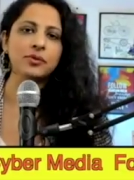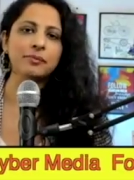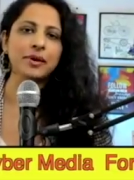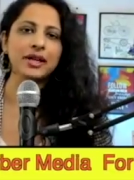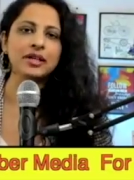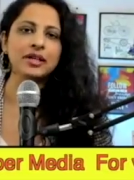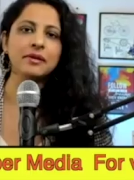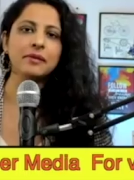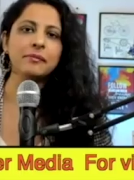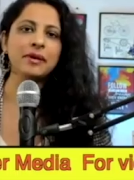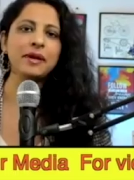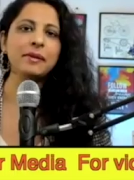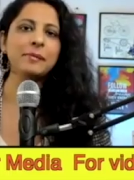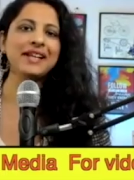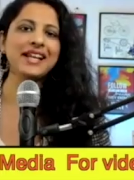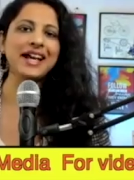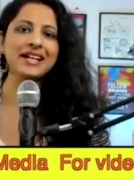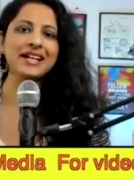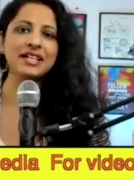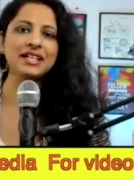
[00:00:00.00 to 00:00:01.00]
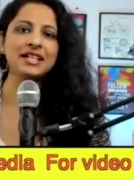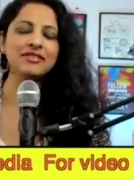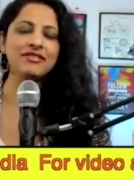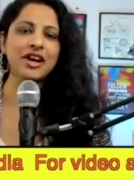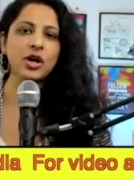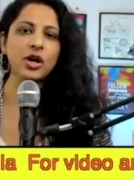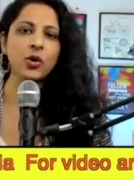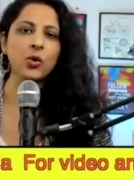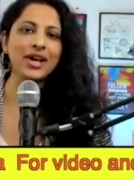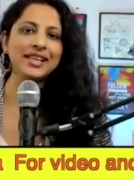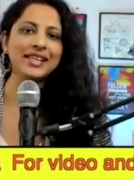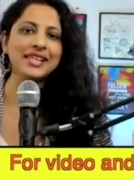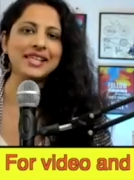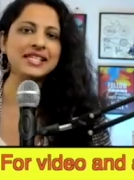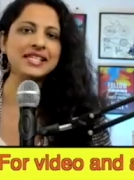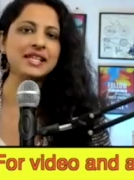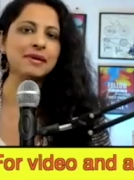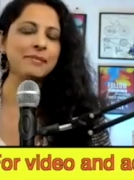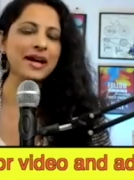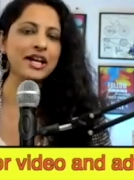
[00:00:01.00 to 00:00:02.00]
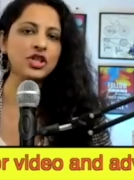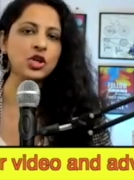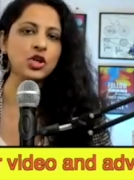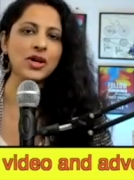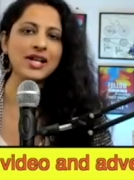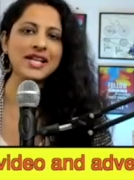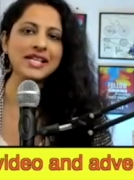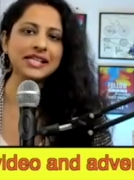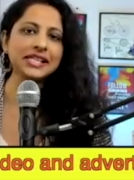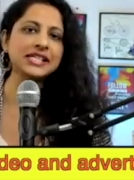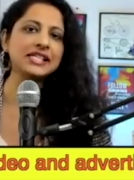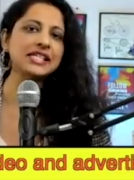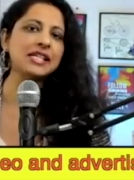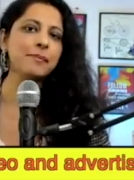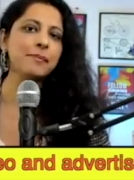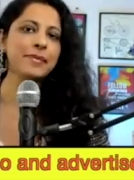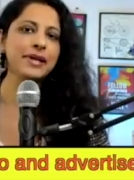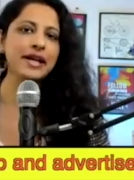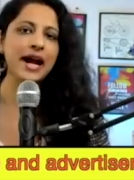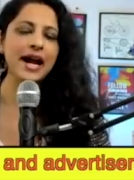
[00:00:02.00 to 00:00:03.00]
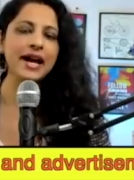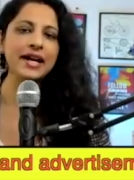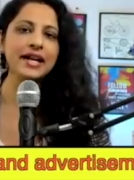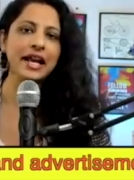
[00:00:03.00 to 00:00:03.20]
but people identify, okay, this is a McDonald's, this is a brand,